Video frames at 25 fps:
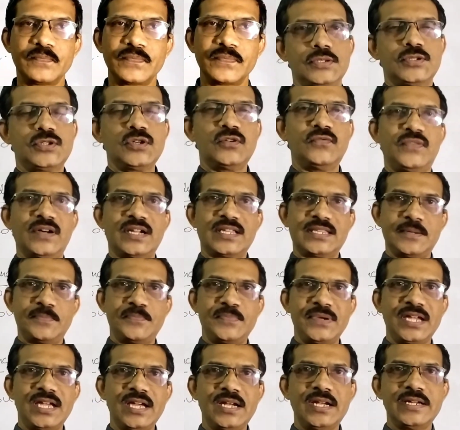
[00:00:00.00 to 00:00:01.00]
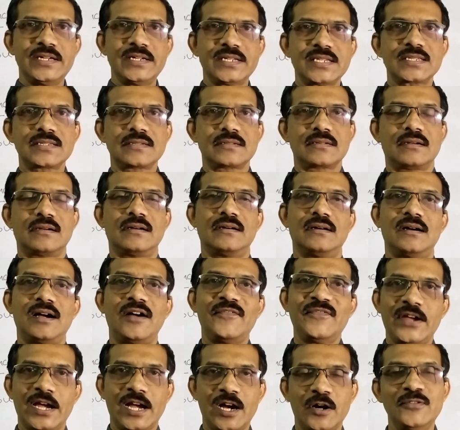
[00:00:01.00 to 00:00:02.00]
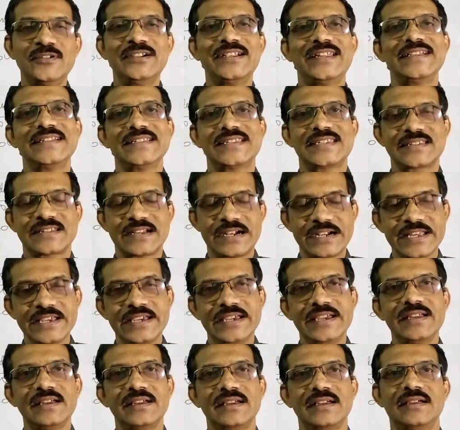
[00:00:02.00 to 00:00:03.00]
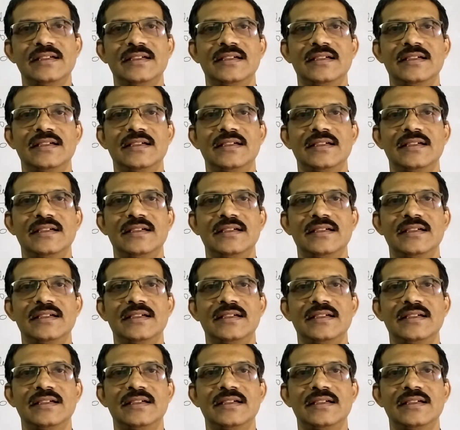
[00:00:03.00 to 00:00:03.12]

So for the beginners of accounting study,